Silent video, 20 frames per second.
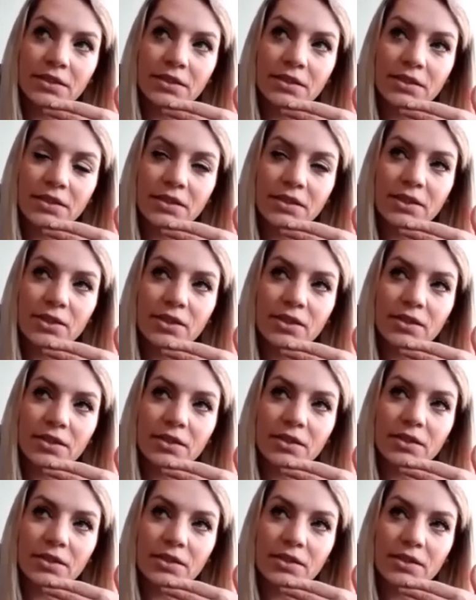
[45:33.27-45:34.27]

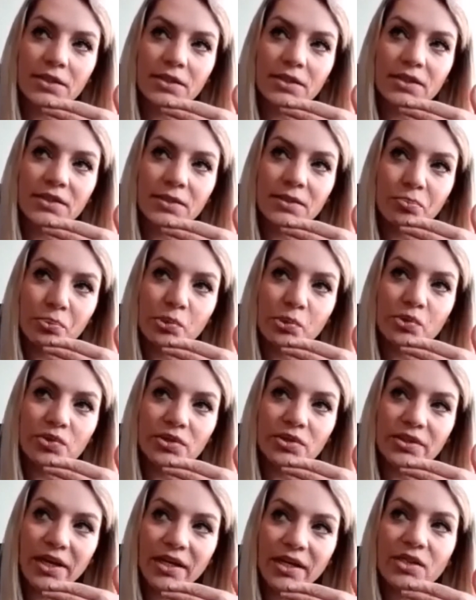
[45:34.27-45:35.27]
it's a
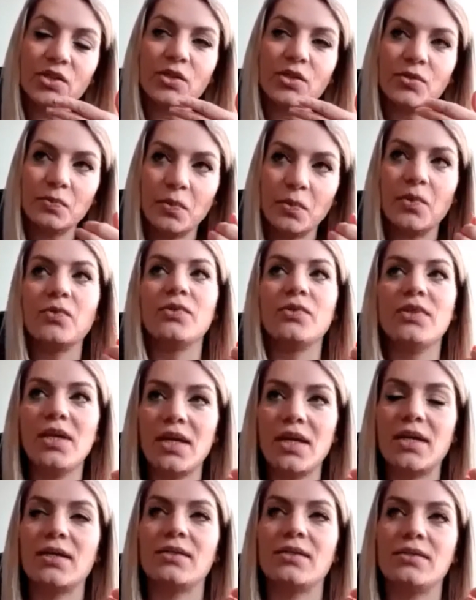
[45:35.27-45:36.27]
protection mode.
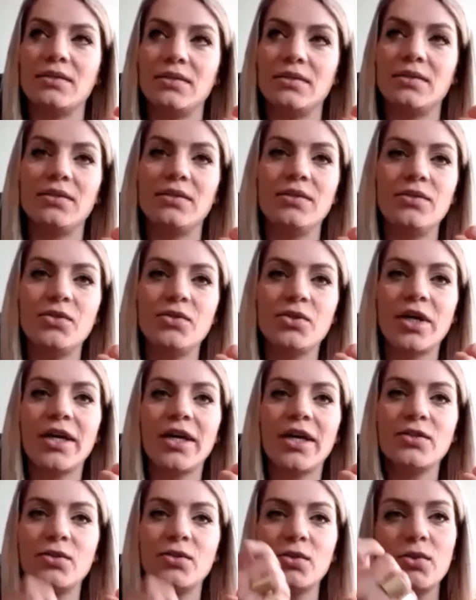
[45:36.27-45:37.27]
Yeah. You
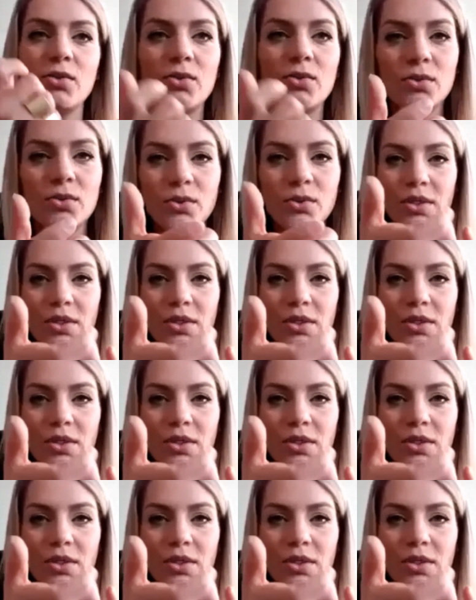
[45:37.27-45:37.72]
try to